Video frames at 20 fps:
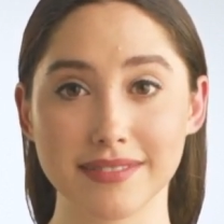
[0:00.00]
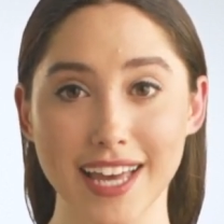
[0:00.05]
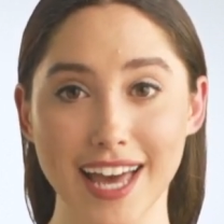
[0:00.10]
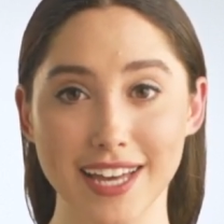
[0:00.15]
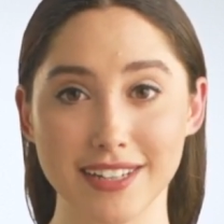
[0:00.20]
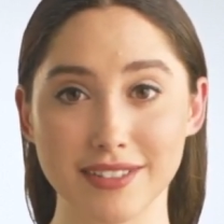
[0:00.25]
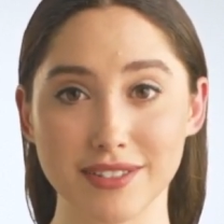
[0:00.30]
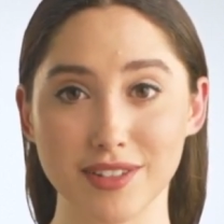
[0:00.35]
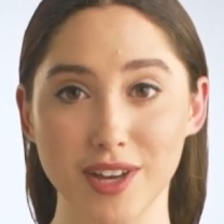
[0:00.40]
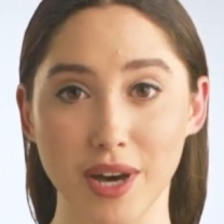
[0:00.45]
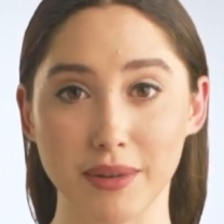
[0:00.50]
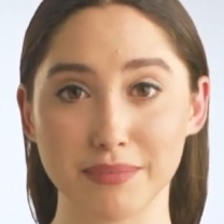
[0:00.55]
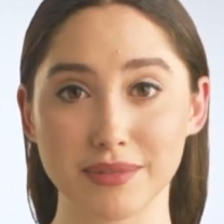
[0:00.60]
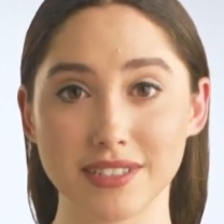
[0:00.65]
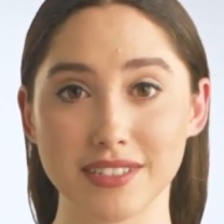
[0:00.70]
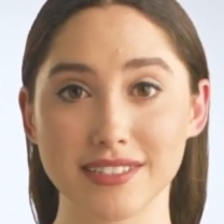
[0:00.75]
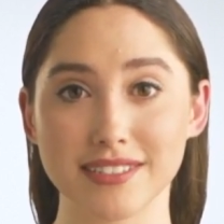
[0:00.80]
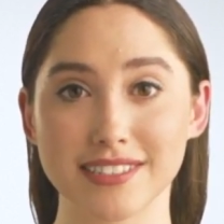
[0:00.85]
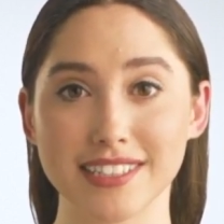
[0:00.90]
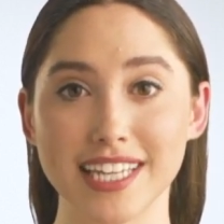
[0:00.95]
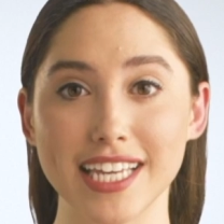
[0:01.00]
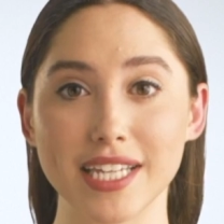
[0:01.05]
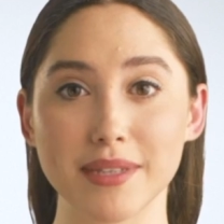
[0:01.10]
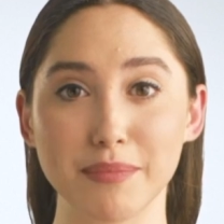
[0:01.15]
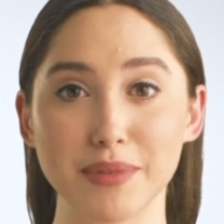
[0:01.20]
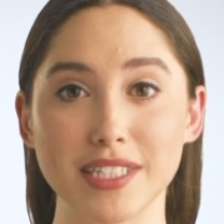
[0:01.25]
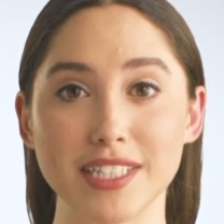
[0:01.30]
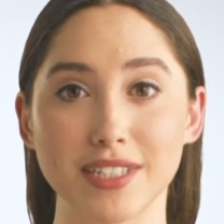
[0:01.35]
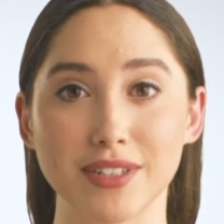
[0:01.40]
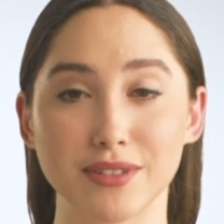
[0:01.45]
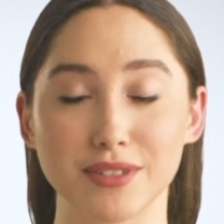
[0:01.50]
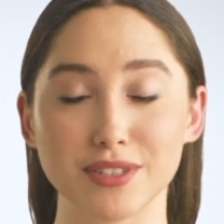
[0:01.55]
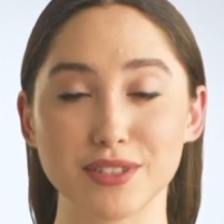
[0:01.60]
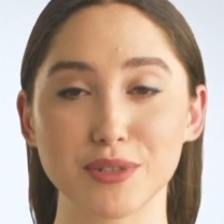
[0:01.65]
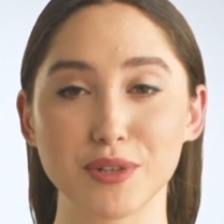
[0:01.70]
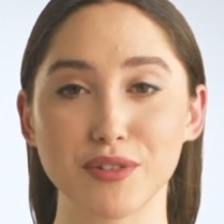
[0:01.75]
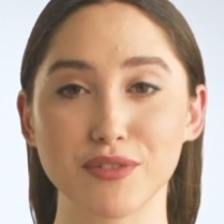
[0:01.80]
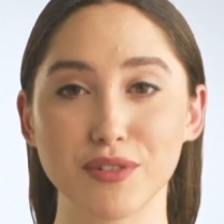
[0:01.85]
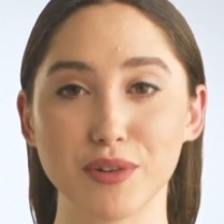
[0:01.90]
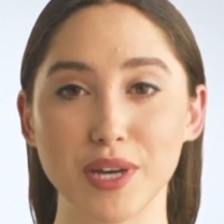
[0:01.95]
Other options that you can use
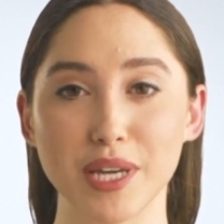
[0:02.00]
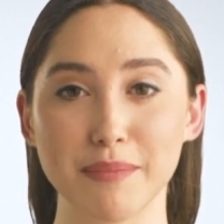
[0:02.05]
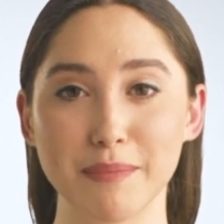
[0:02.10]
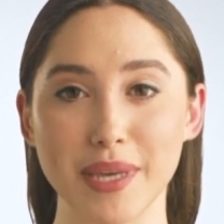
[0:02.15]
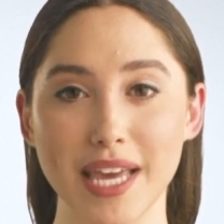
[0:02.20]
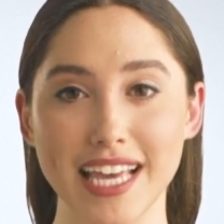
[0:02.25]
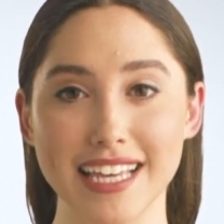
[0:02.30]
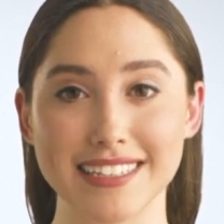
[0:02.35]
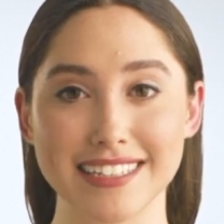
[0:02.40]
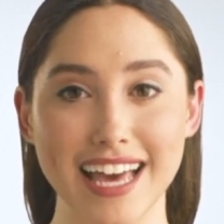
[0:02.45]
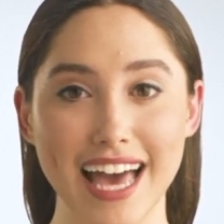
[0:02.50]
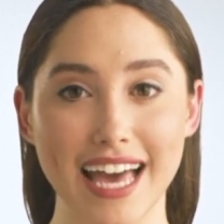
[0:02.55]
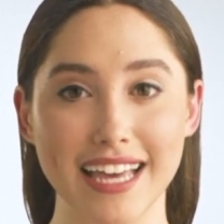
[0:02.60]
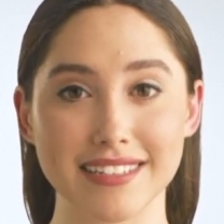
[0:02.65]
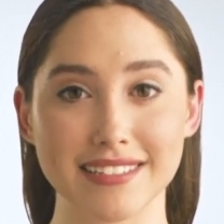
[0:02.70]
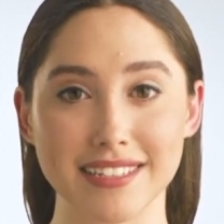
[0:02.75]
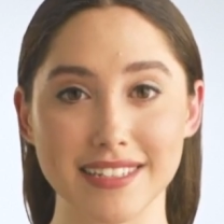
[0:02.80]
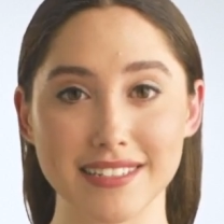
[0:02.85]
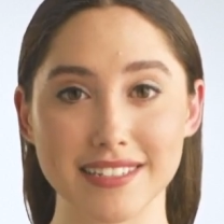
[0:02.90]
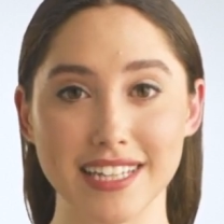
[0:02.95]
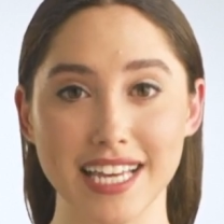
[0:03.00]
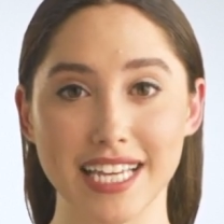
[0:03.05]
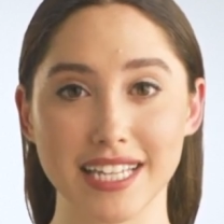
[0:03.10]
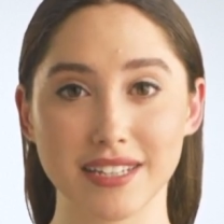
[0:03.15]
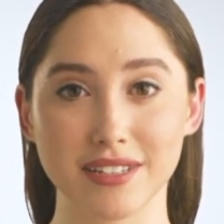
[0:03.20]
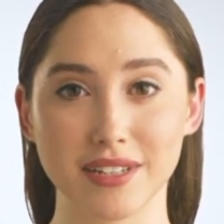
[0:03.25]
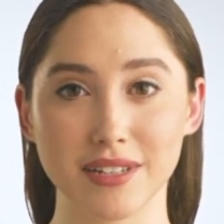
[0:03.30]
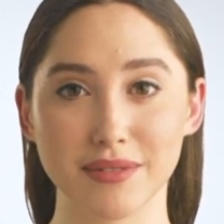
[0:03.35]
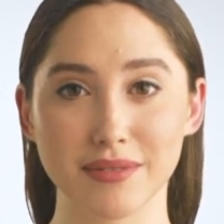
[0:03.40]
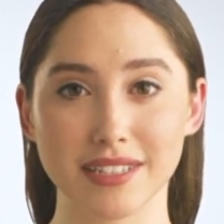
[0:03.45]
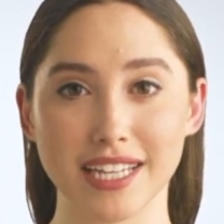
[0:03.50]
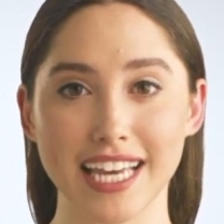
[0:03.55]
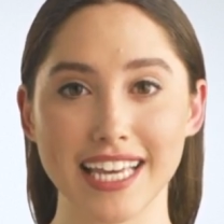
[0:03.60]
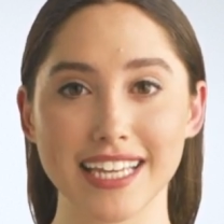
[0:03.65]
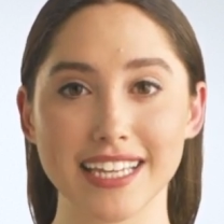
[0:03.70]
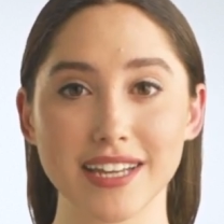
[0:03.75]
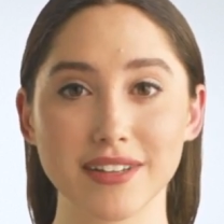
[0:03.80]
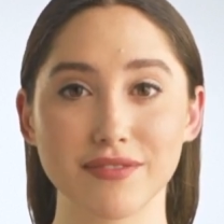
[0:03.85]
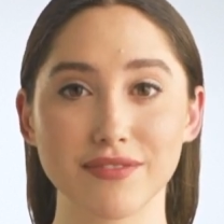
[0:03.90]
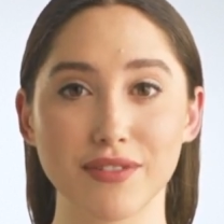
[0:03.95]
to avoid paying taxes include
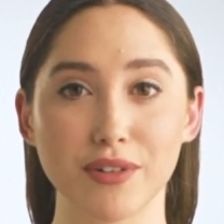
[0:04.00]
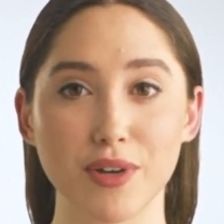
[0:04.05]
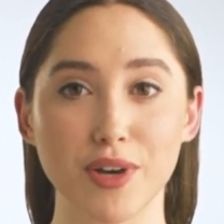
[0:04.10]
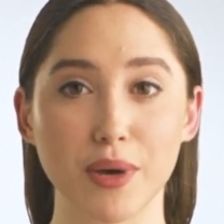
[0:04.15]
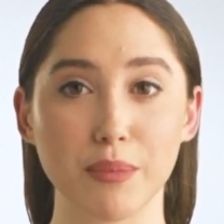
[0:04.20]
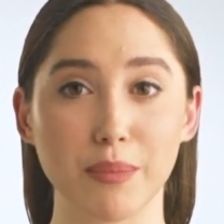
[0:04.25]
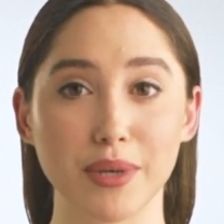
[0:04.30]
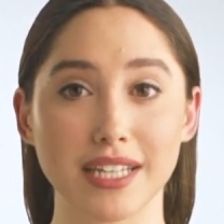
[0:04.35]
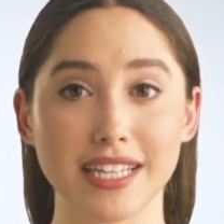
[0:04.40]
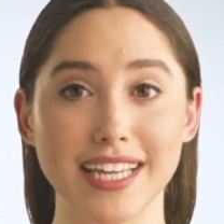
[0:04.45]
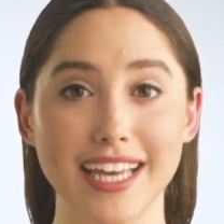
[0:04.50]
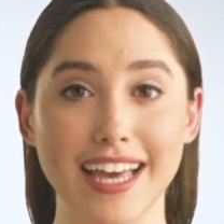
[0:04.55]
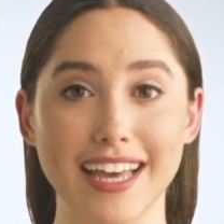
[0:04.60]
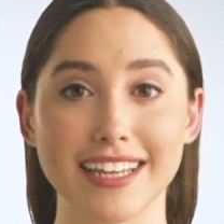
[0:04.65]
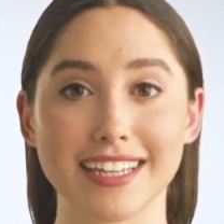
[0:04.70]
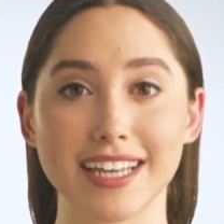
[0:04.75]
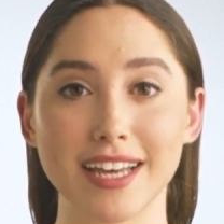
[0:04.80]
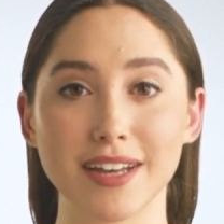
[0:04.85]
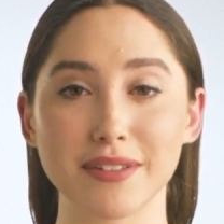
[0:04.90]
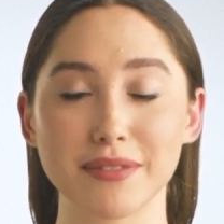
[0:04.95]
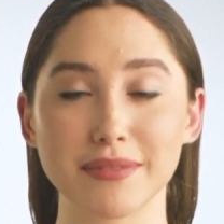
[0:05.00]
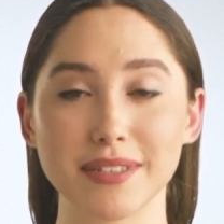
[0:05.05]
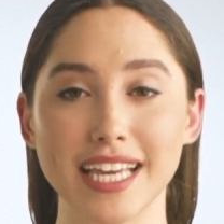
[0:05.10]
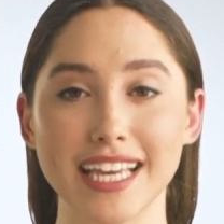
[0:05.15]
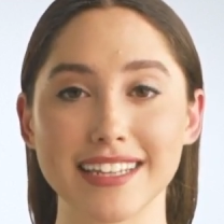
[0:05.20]
taking a 401k loan